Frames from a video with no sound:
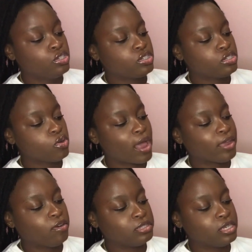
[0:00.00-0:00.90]
So I
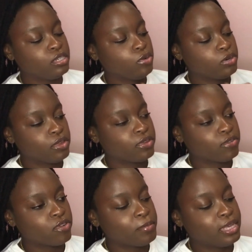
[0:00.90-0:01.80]
got it. The only thing
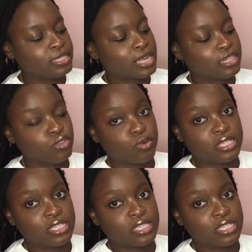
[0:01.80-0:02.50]
for me is that it was